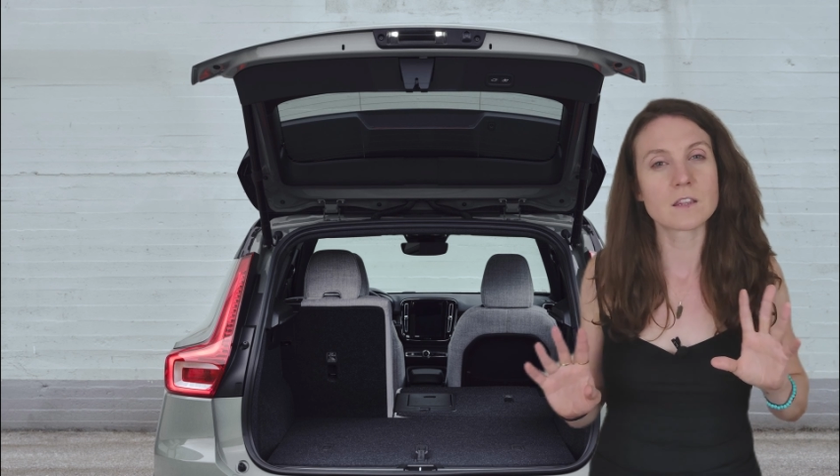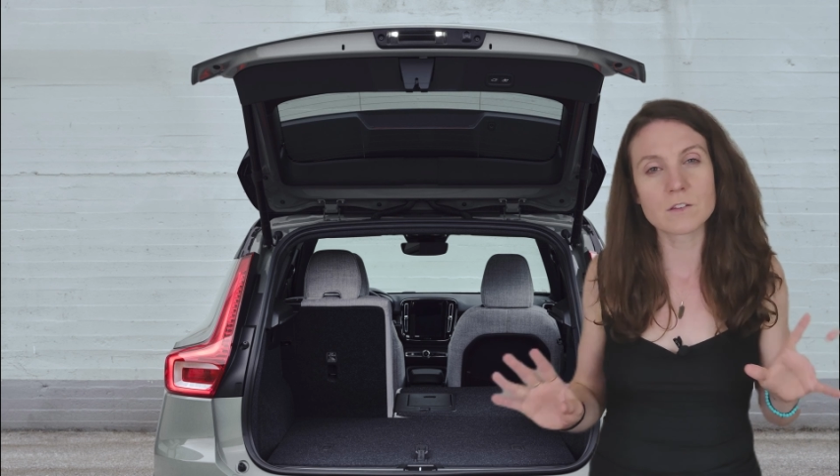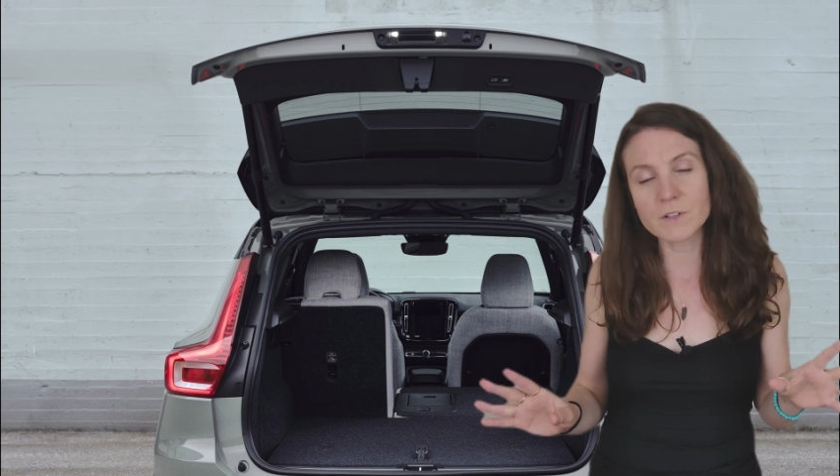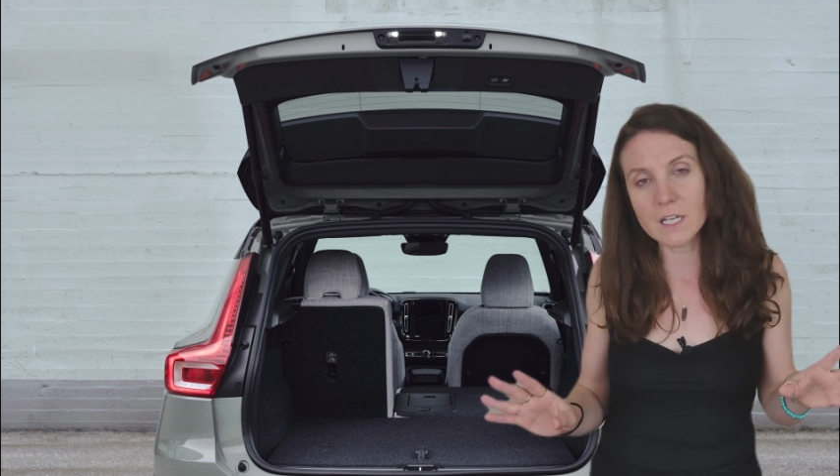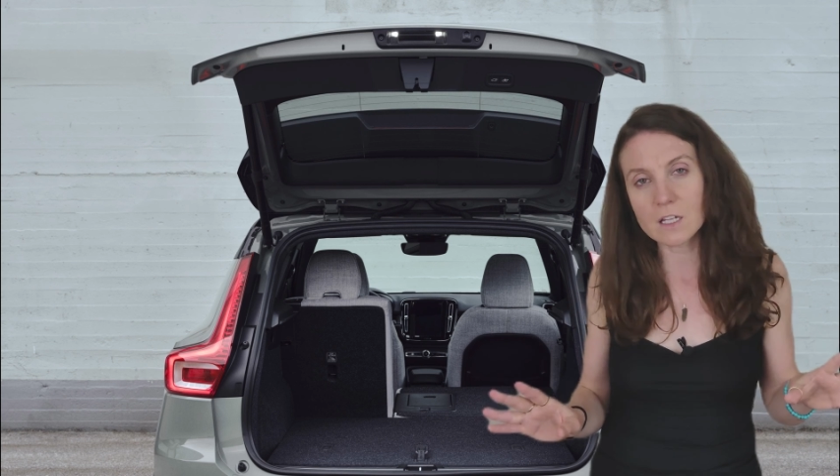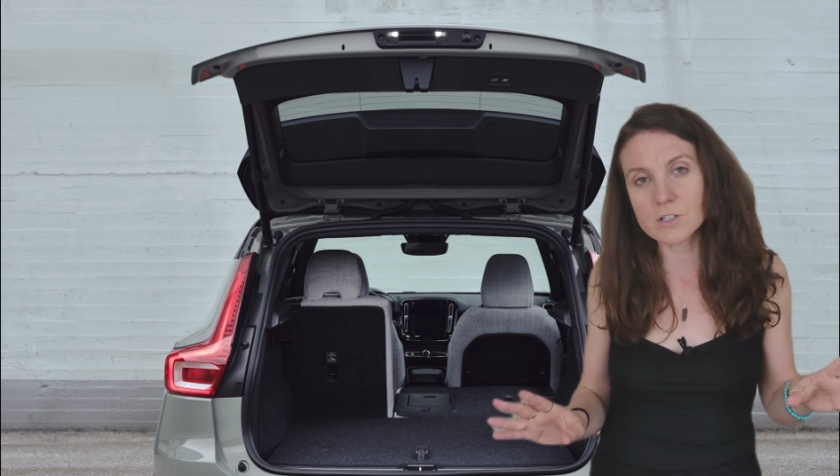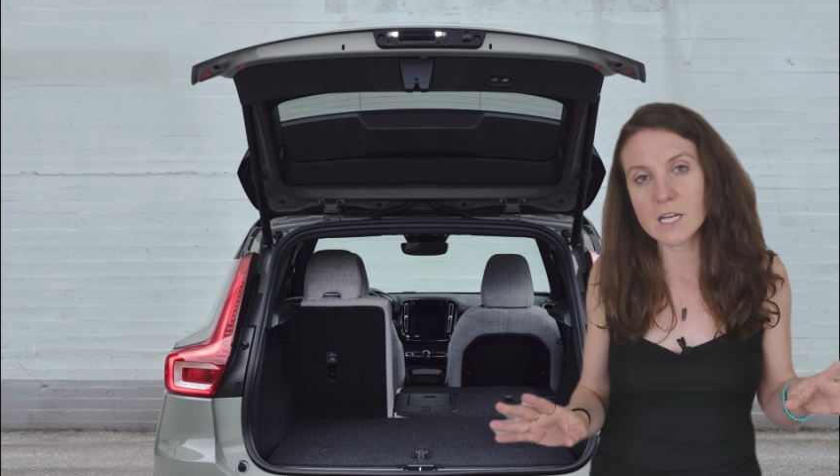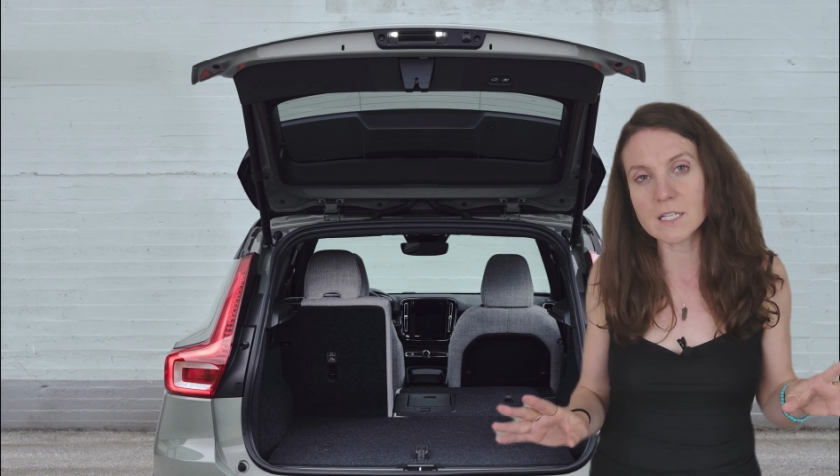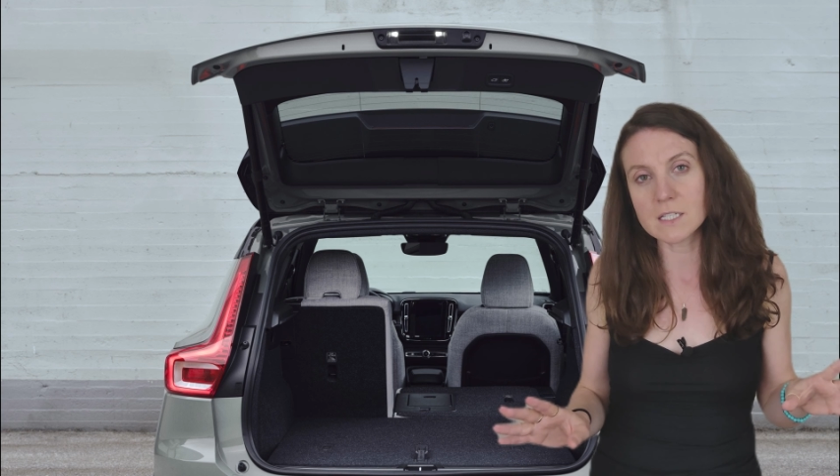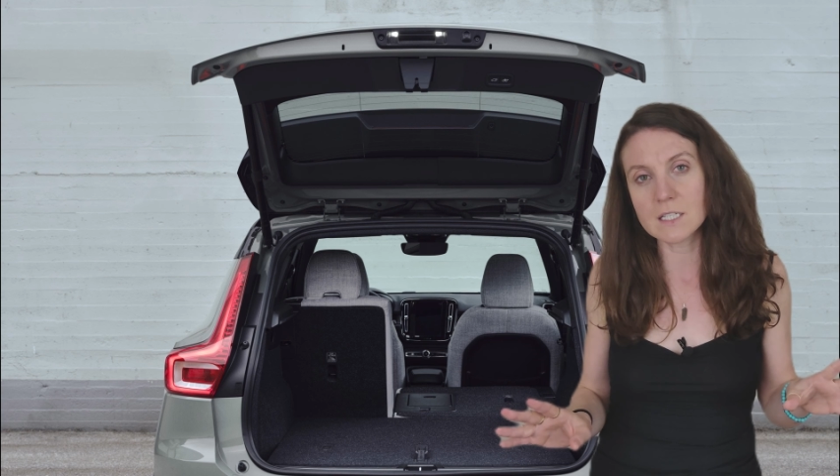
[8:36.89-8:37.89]

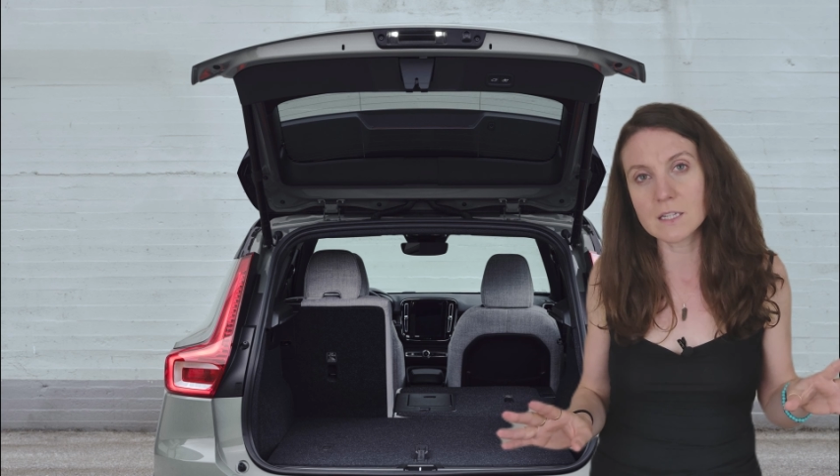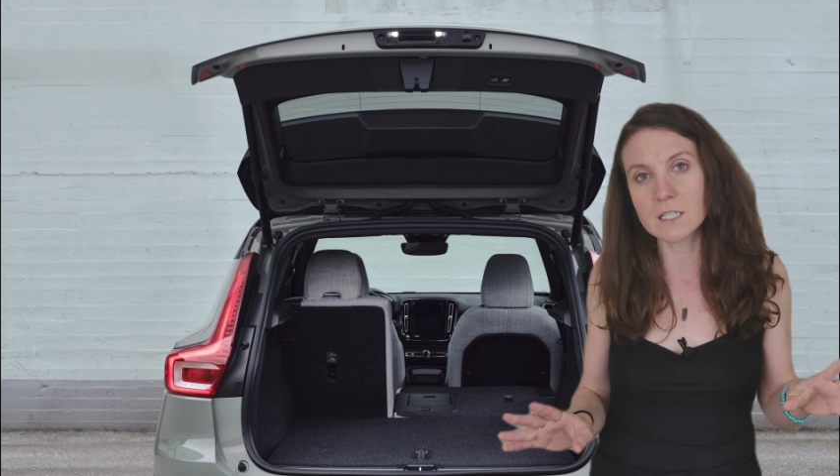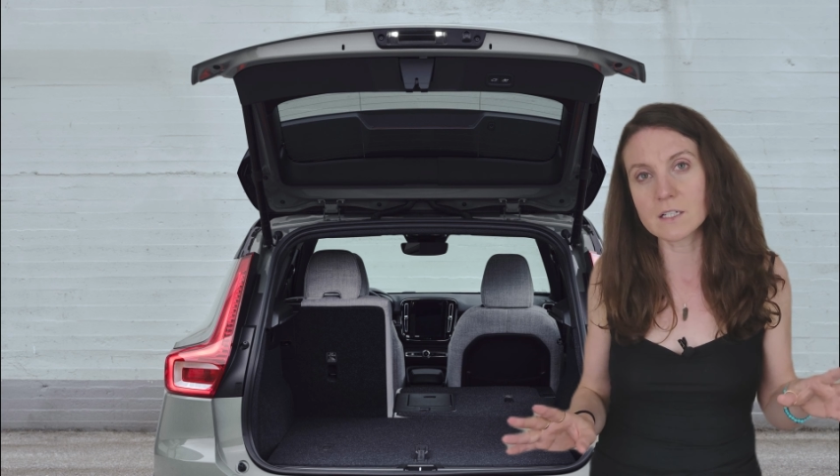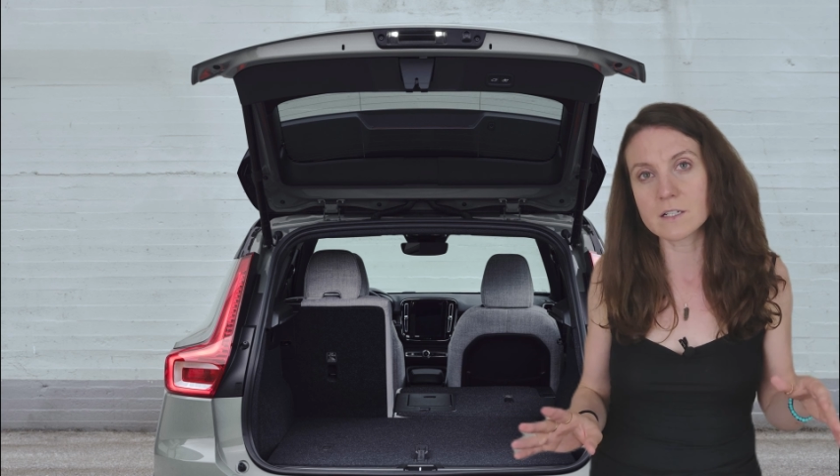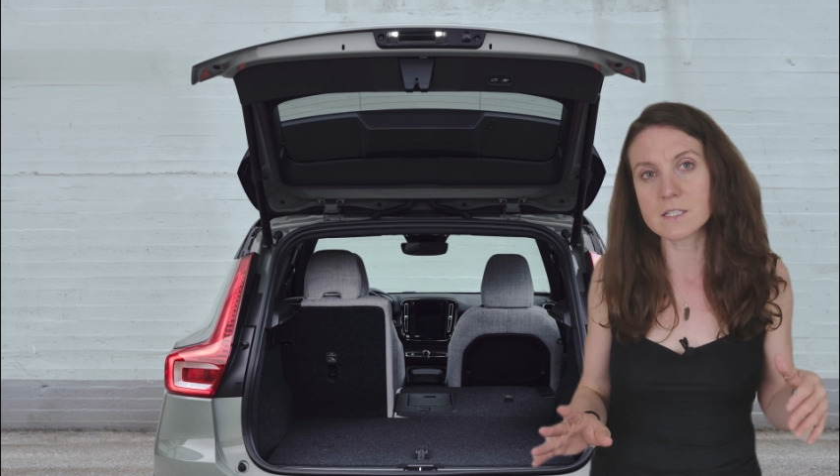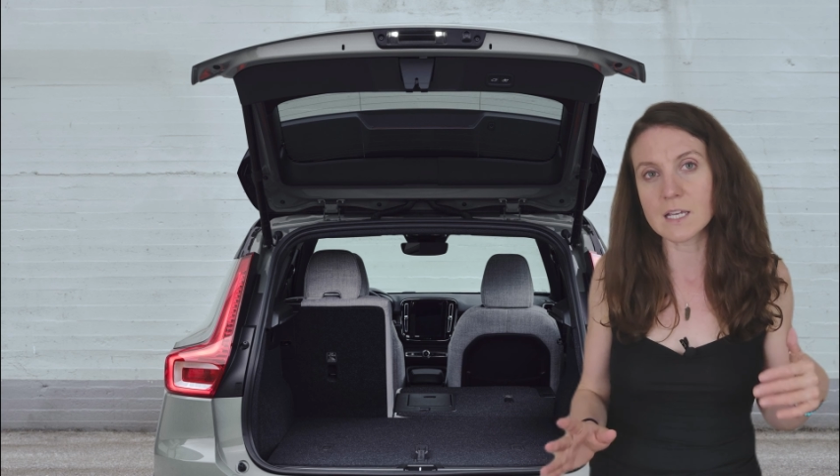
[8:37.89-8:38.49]
318 liters